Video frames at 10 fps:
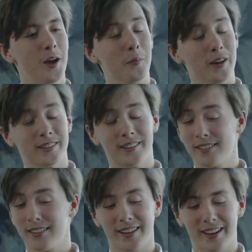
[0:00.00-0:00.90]
But
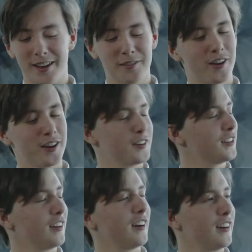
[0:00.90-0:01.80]
if I
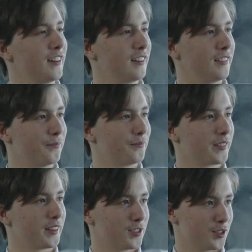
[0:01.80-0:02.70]
could learn
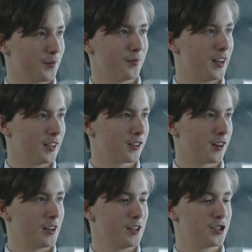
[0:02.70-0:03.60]
some
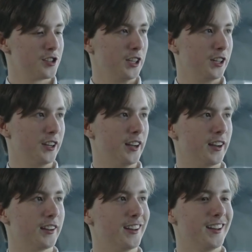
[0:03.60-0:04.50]
electrical engineering
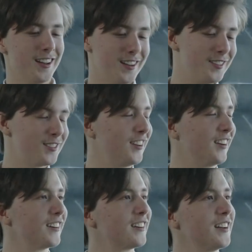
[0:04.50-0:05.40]
in this
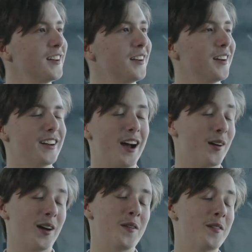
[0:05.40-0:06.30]
year,
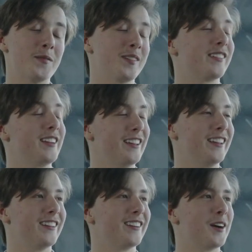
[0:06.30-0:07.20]
I would be
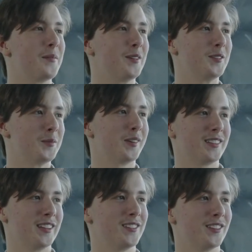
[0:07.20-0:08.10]
really happy to
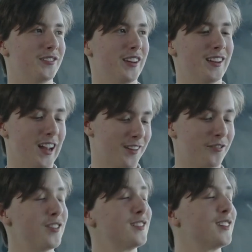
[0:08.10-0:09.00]
present something like
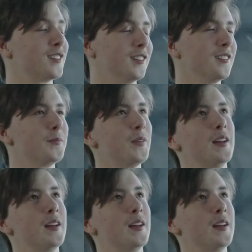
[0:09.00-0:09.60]
physical.